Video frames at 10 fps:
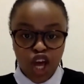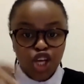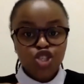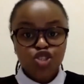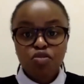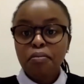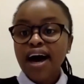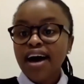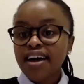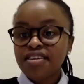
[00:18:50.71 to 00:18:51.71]
So
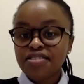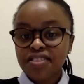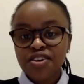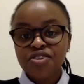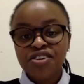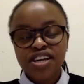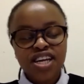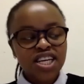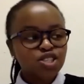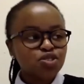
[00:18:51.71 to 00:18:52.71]
my theory,
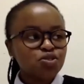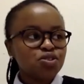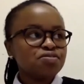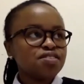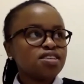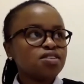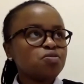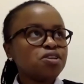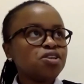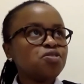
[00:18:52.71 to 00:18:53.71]
it's sort of a,
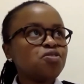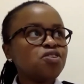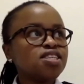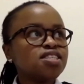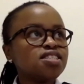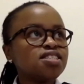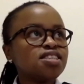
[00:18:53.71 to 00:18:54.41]
what do you call it?